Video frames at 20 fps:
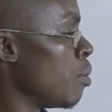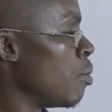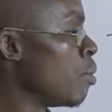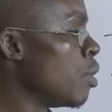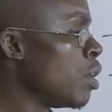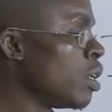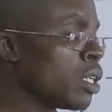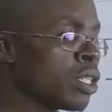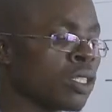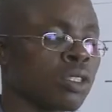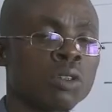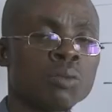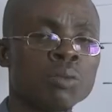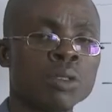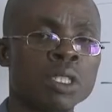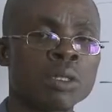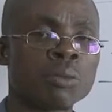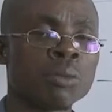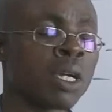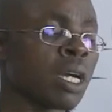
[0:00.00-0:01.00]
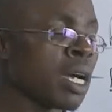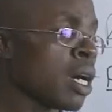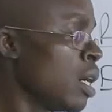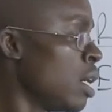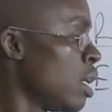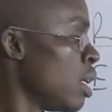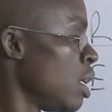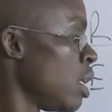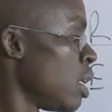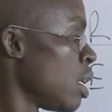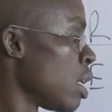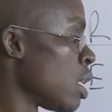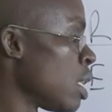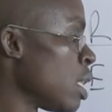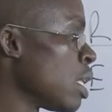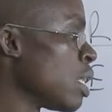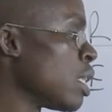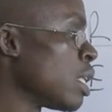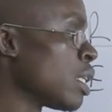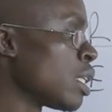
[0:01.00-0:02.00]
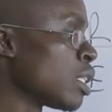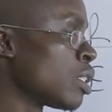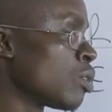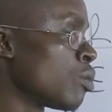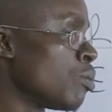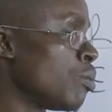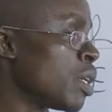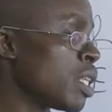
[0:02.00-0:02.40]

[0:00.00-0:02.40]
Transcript: Boiling tube is bigger than the test tube,